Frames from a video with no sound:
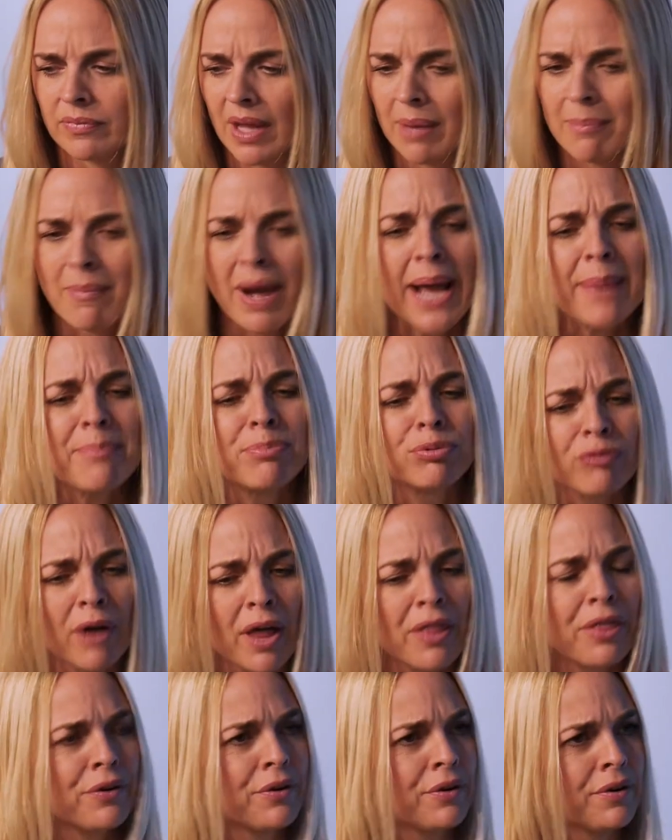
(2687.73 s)
my
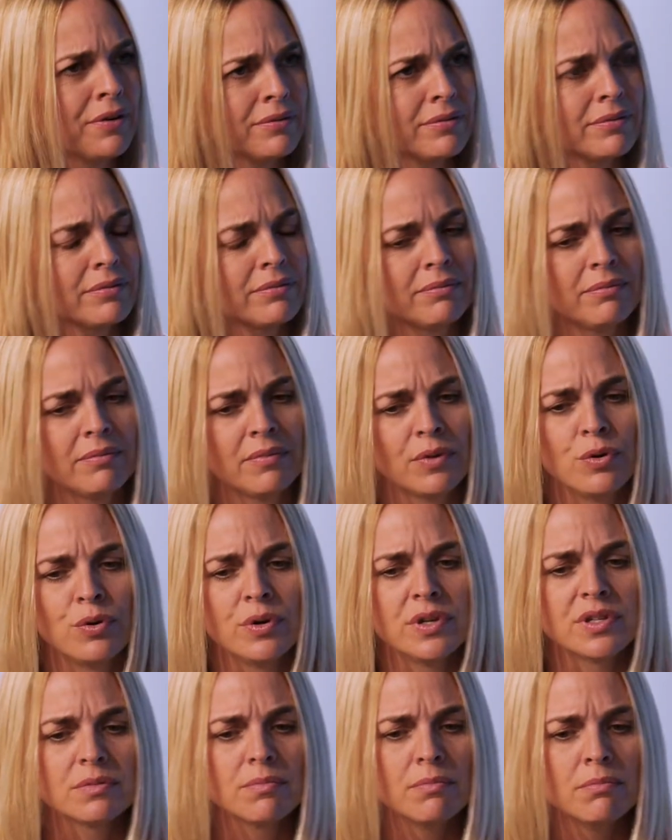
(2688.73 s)
brother, who
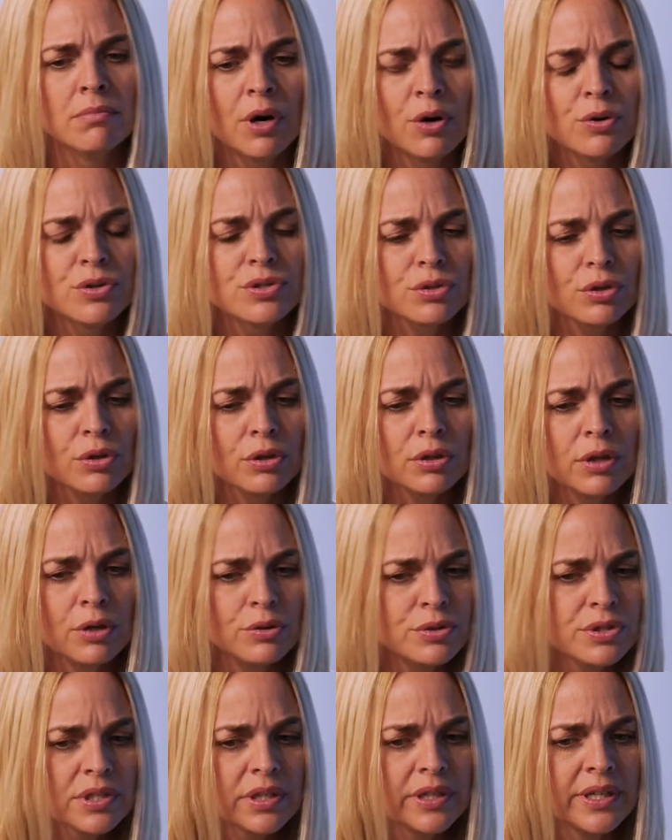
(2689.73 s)
is most
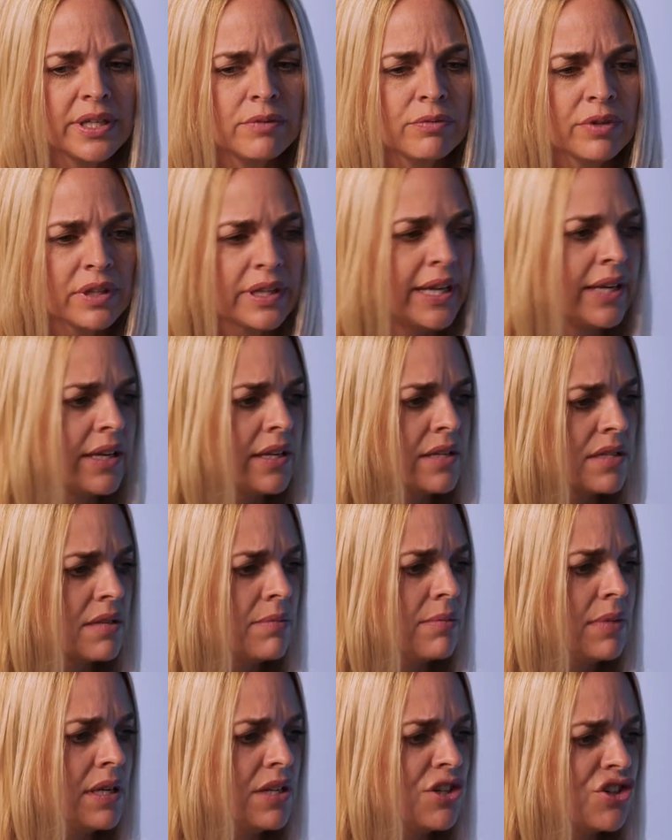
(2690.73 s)
closely related to
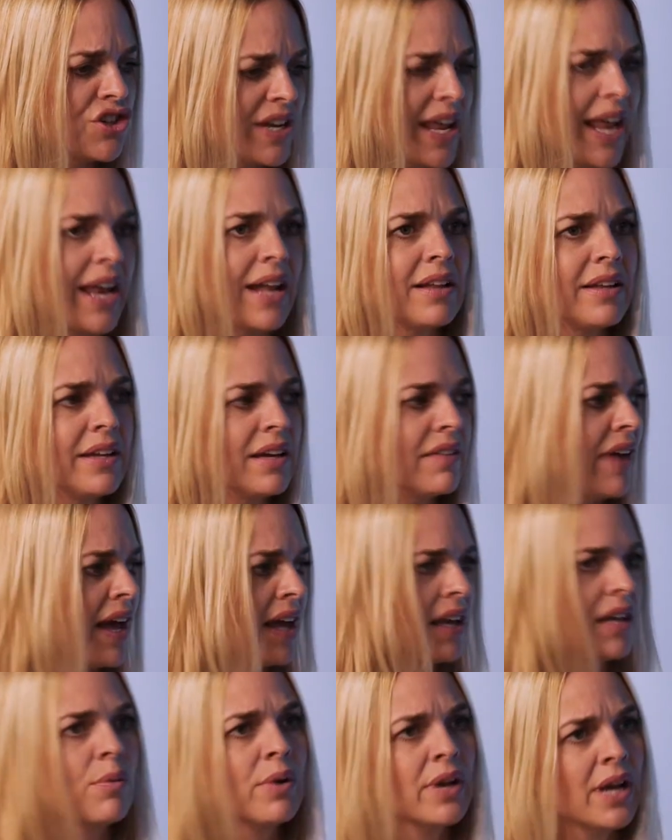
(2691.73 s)
me genetically of
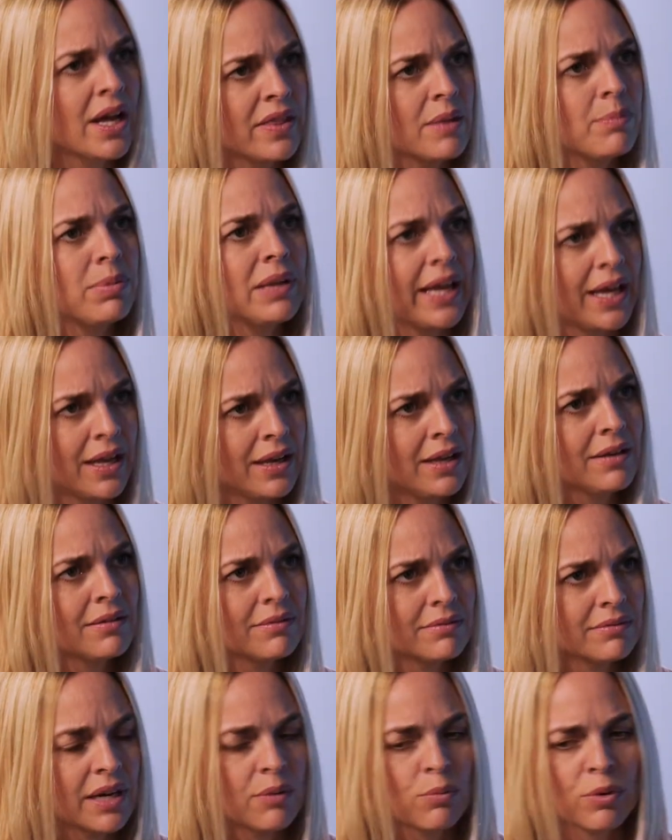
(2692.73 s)
anyone on the planet,
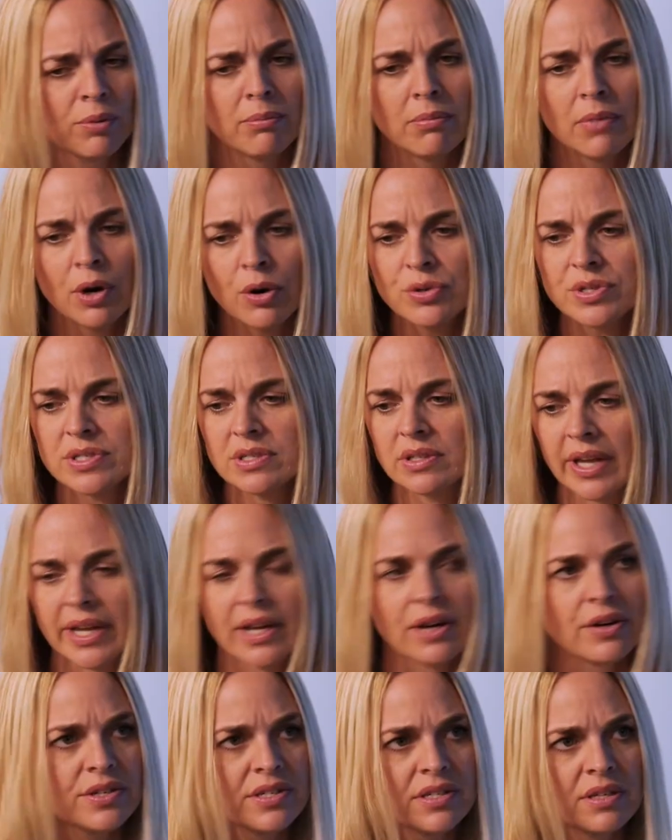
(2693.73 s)
right? We're most like
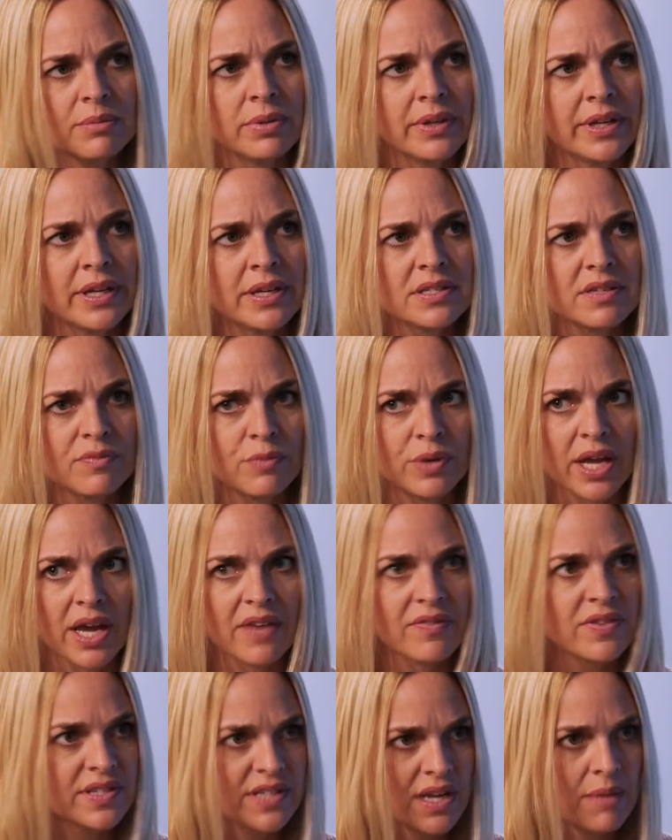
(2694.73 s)
our siblings if we
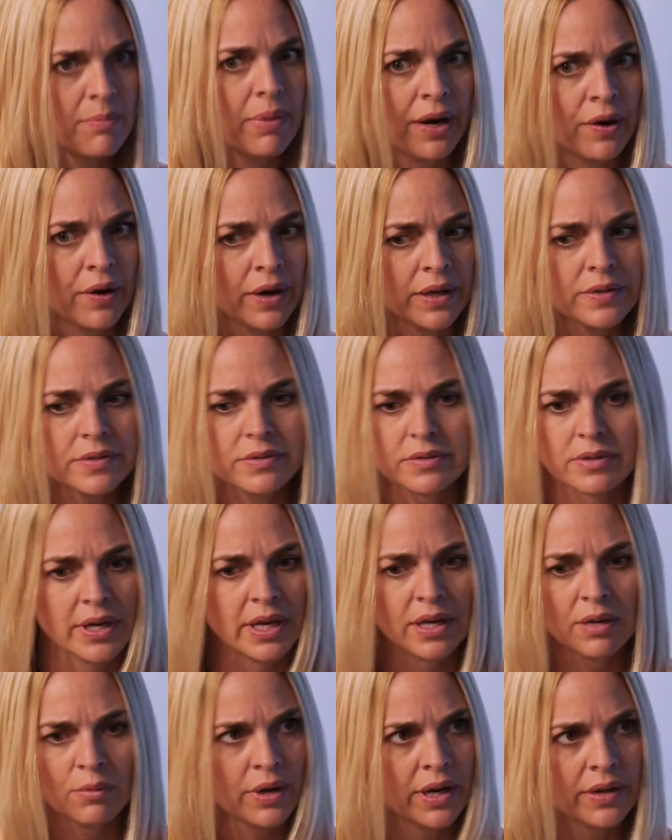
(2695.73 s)
have the same parents than
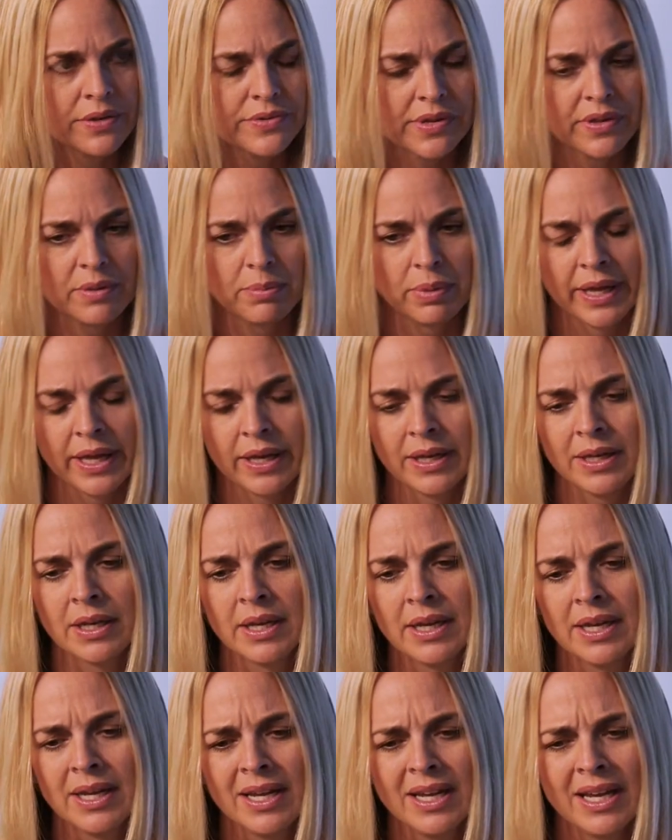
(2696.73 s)
anyone else on the planet.
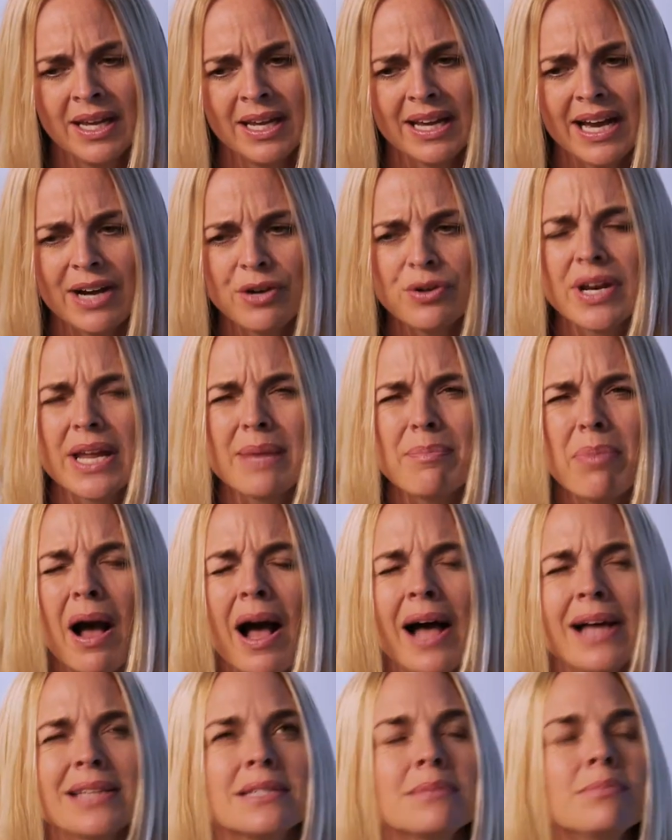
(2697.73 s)
How could I
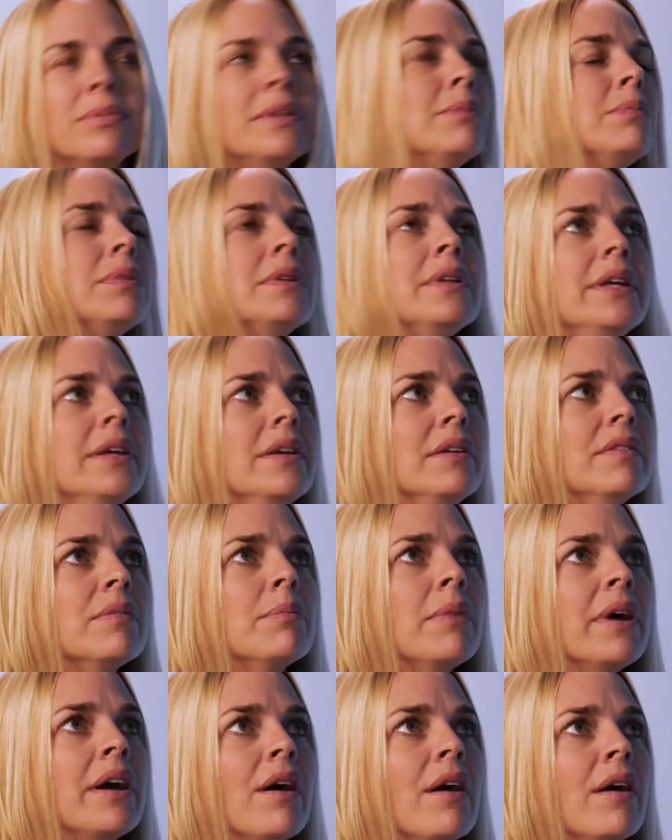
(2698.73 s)
possibly believe in
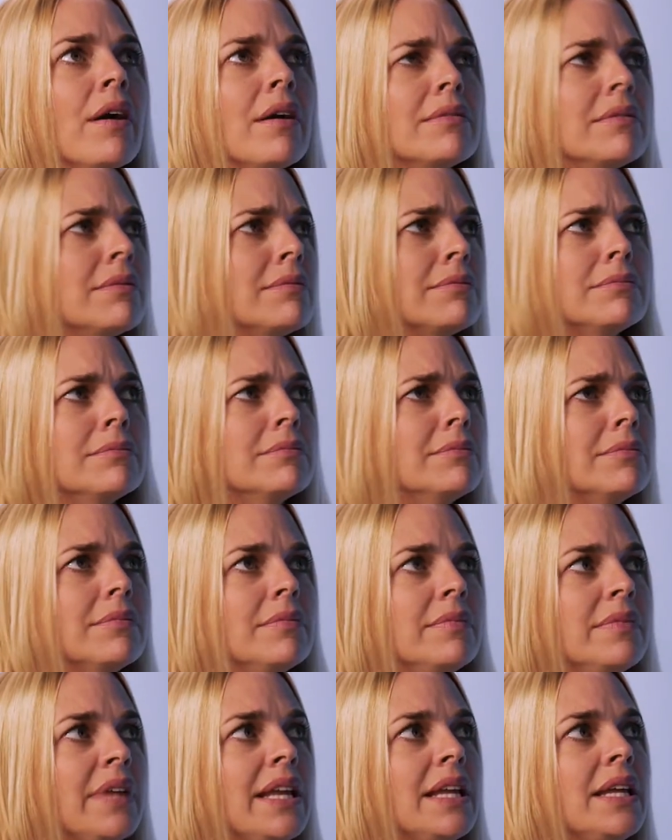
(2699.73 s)
my heart
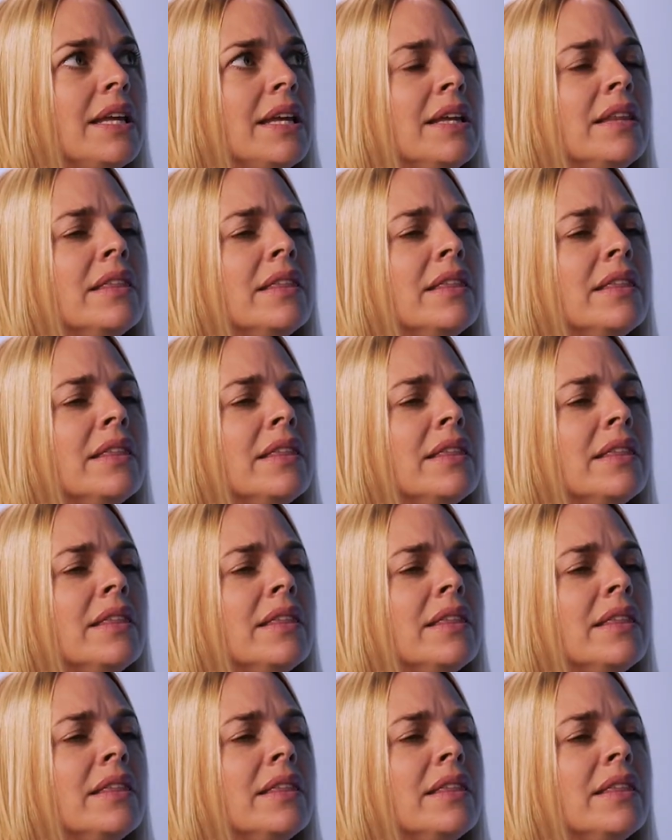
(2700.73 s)
that he